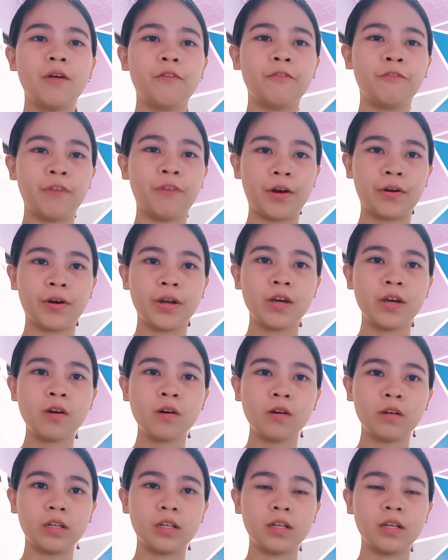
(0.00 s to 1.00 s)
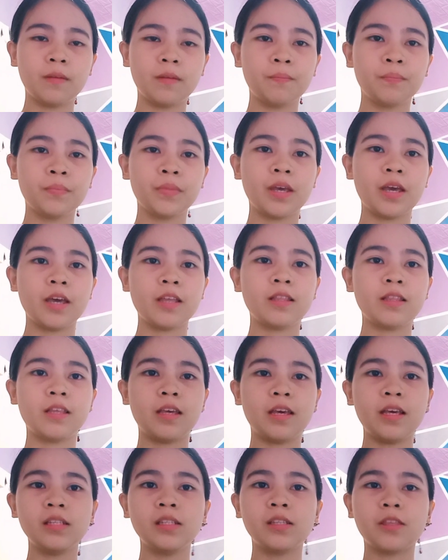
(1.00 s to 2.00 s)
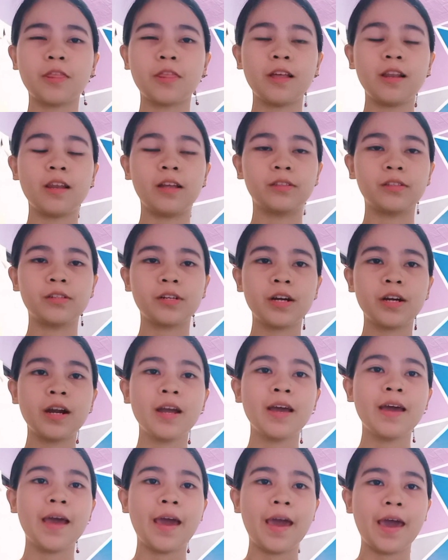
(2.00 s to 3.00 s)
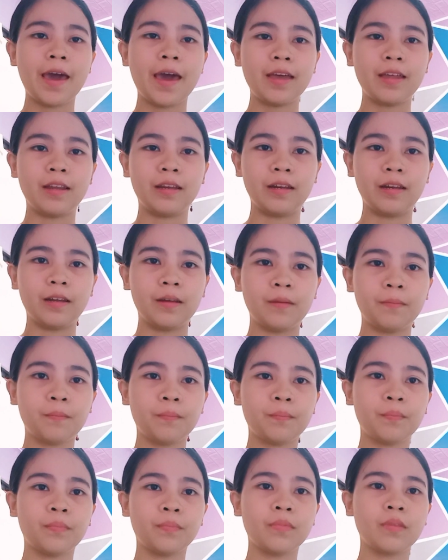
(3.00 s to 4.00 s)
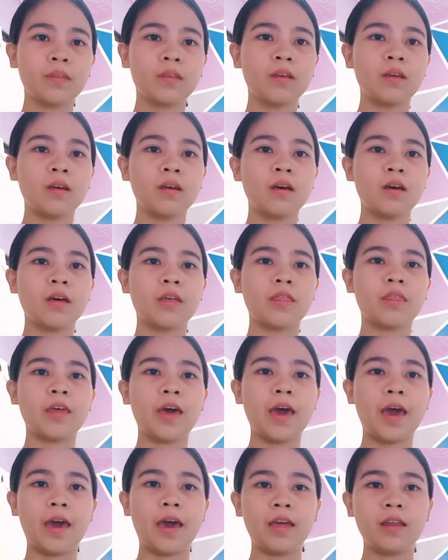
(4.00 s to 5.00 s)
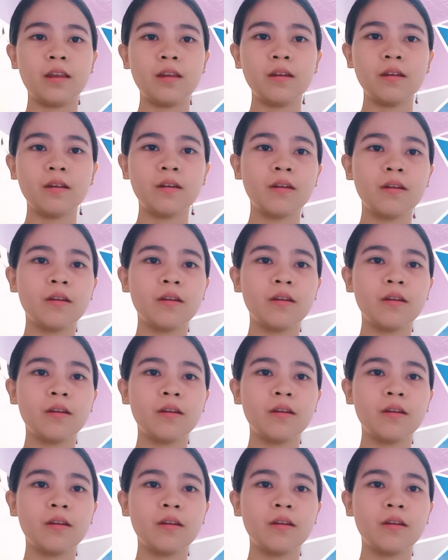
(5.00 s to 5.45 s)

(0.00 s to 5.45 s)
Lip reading: Very good. It is the letter N. The N,